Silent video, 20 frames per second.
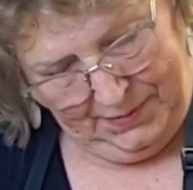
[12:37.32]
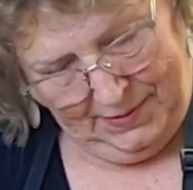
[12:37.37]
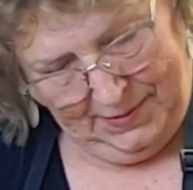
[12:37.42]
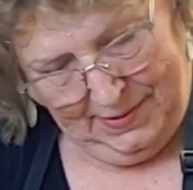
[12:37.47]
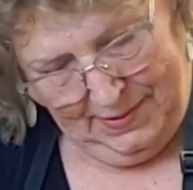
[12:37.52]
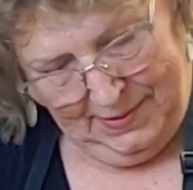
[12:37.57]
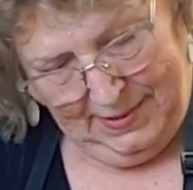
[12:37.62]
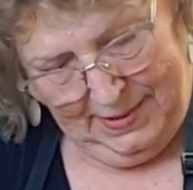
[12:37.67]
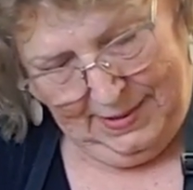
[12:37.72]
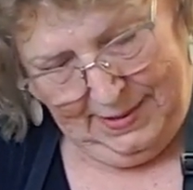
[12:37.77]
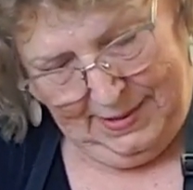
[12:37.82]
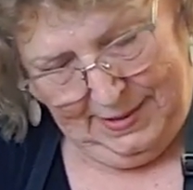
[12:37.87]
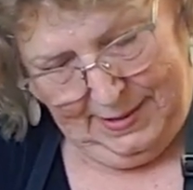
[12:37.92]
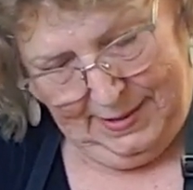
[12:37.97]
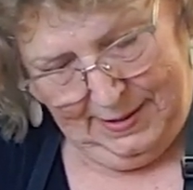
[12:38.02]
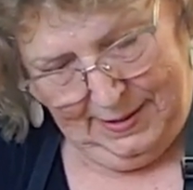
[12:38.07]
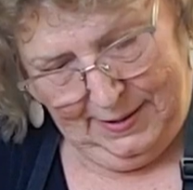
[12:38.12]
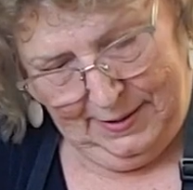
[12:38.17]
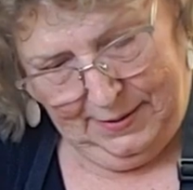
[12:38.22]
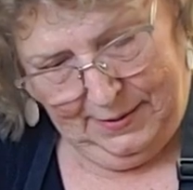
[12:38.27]

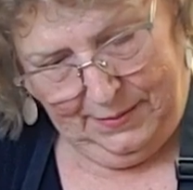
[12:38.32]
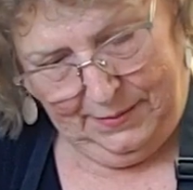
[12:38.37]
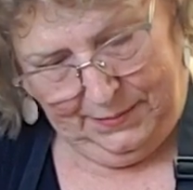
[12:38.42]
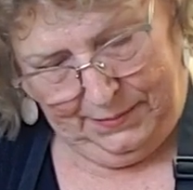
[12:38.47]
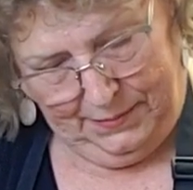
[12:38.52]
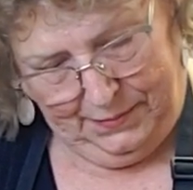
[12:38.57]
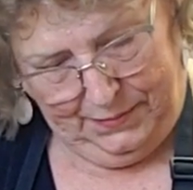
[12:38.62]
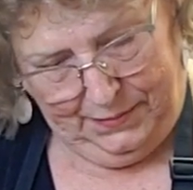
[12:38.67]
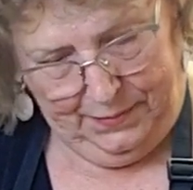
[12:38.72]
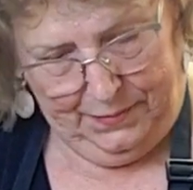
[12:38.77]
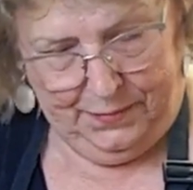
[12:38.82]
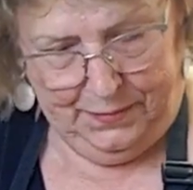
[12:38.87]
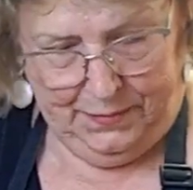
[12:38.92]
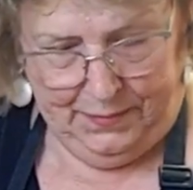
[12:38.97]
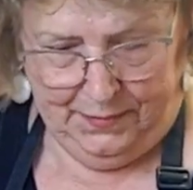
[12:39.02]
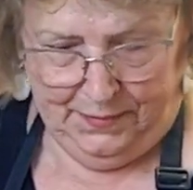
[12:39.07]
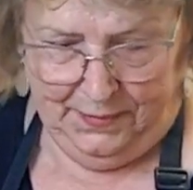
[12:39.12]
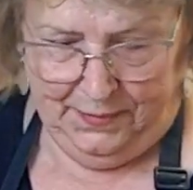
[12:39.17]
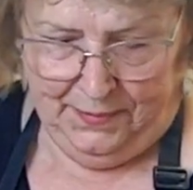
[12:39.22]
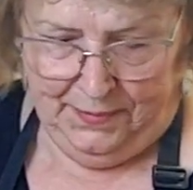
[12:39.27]

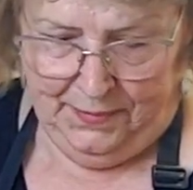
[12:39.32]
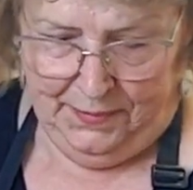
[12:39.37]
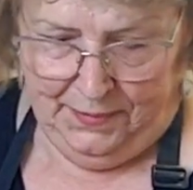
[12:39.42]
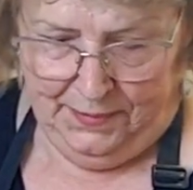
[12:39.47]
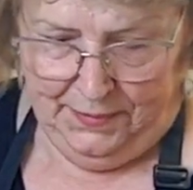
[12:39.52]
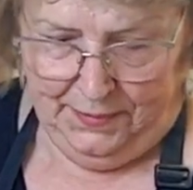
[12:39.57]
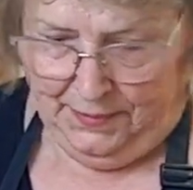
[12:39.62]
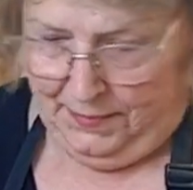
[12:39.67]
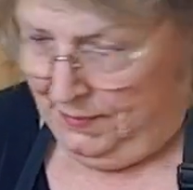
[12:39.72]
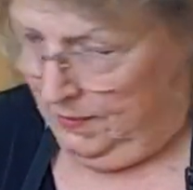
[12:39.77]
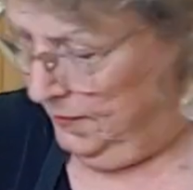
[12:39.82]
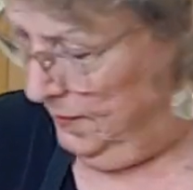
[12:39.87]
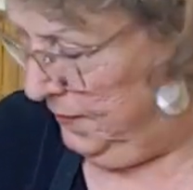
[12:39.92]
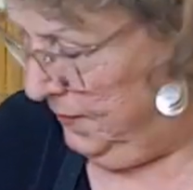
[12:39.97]
(silence)